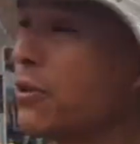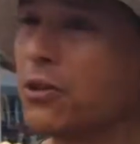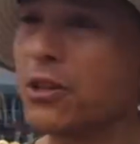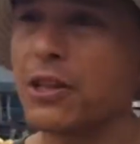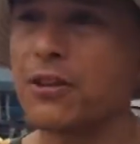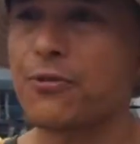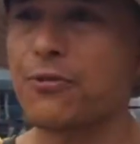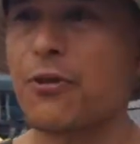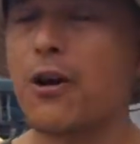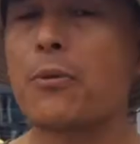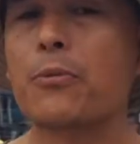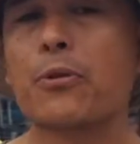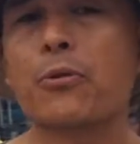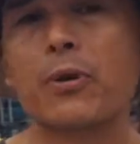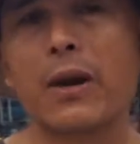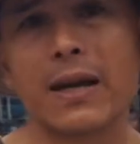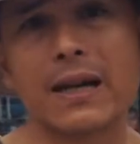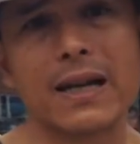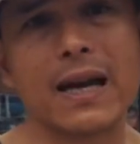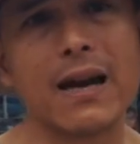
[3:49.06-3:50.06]
only farmer
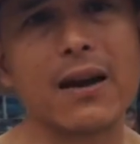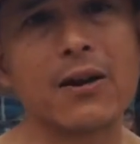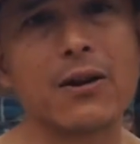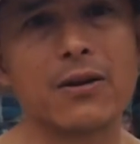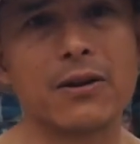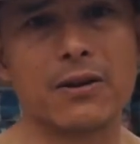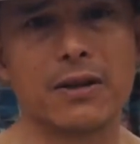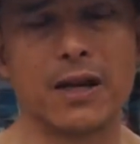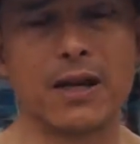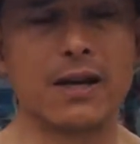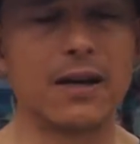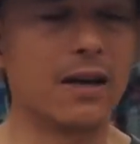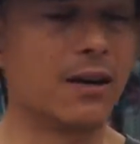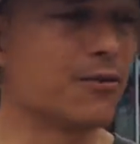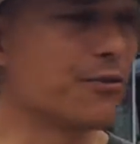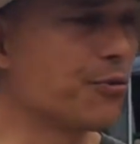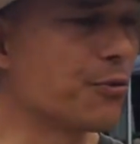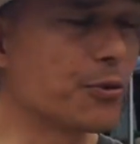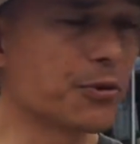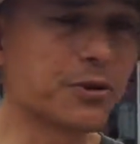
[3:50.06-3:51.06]
right now,
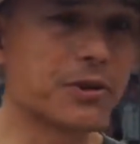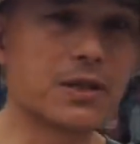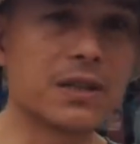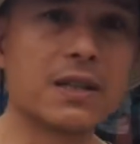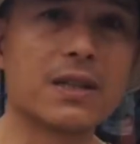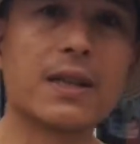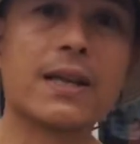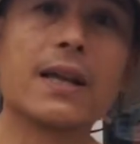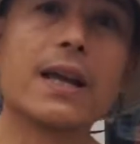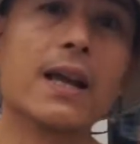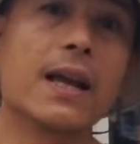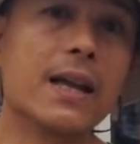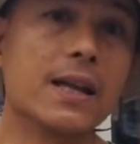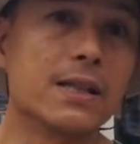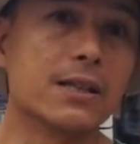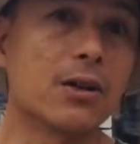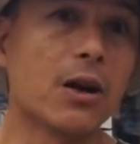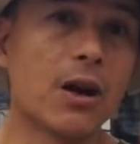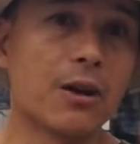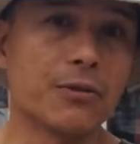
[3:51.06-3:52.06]
unfortunately, that
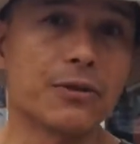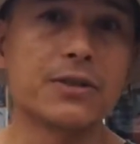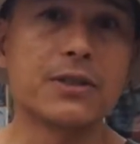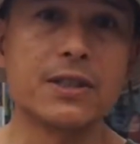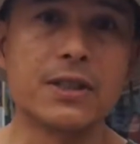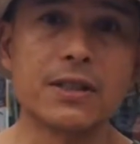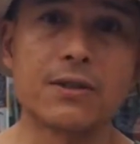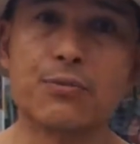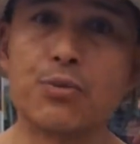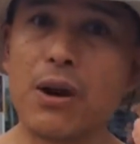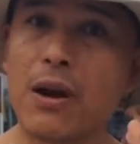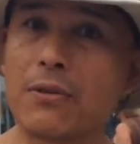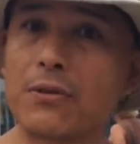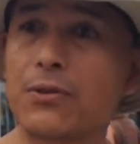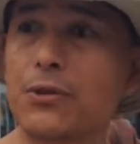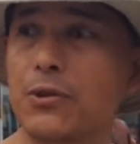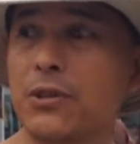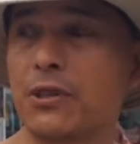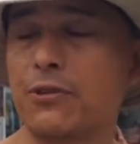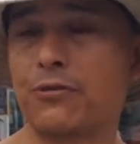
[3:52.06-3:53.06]
is harvesting brown
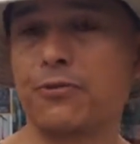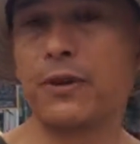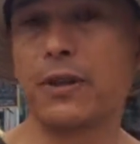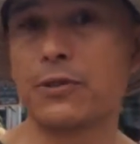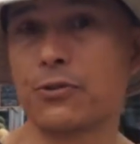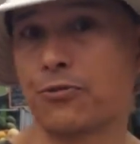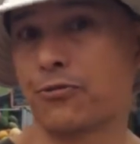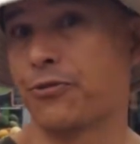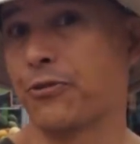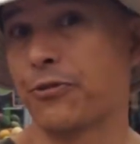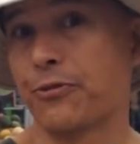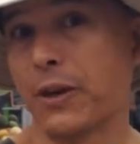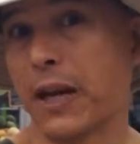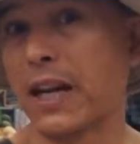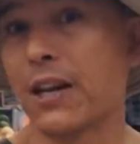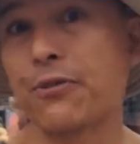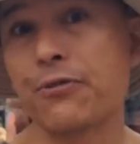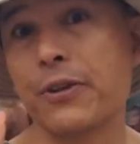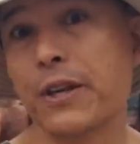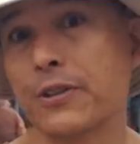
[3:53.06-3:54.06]
turkey figs, or
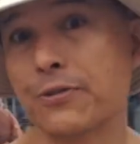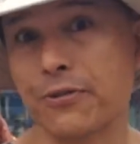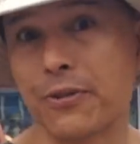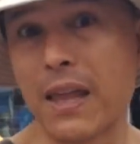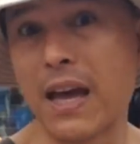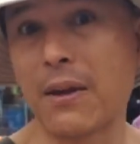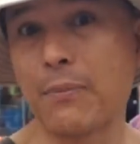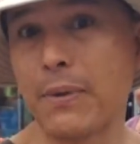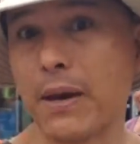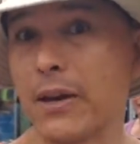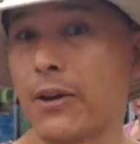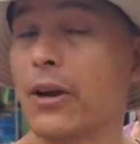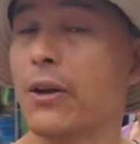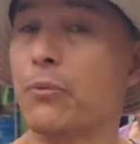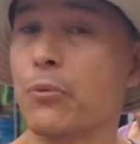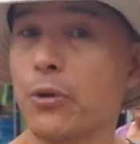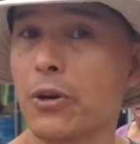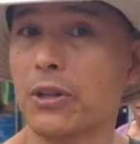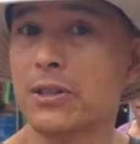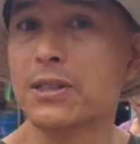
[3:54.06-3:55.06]
any figs for that matter, at
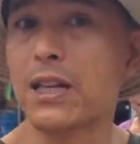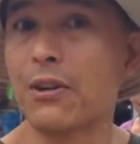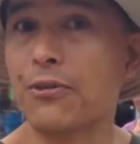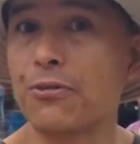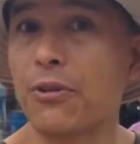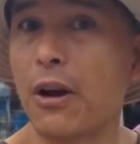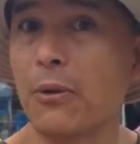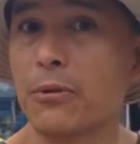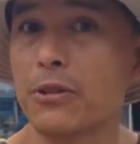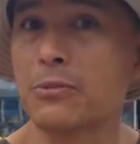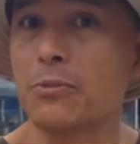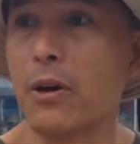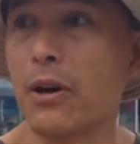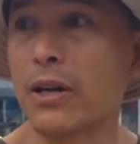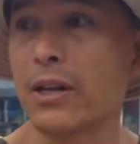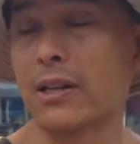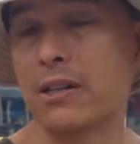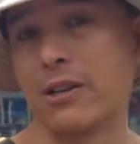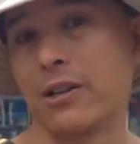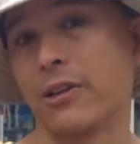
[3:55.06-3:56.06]
Morningside Farmers
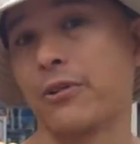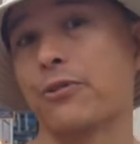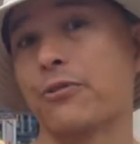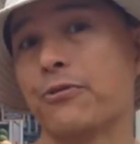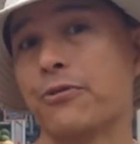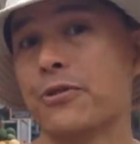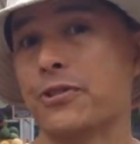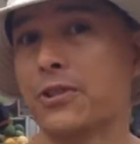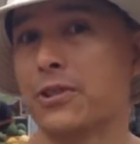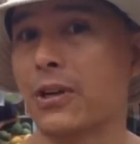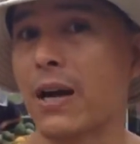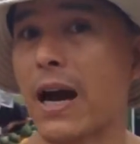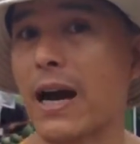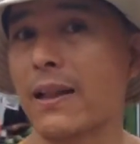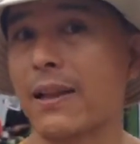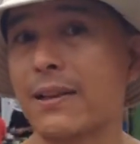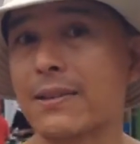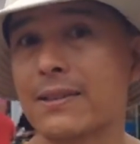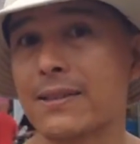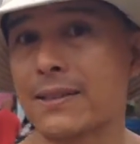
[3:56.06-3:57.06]
Market here in Virginia
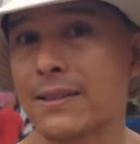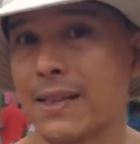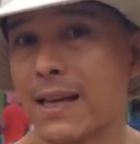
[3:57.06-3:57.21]
Highlands.